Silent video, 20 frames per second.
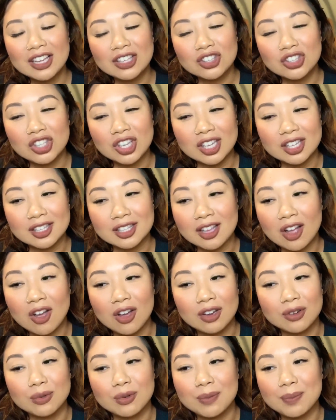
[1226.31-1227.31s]
Just
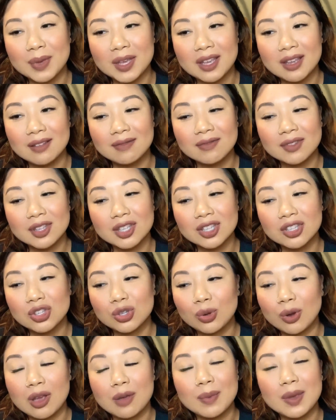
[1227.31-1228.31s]
on repeat.
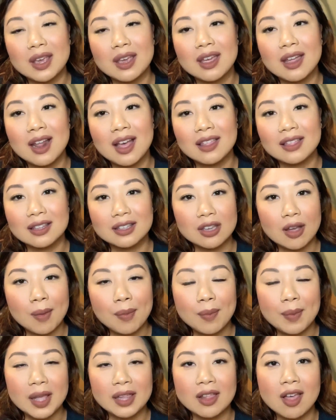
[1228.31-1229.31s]
Screaming it at the top
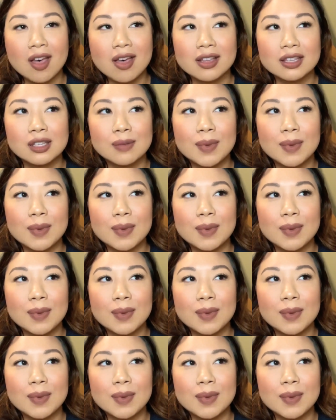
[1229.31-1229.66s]
of my lungs.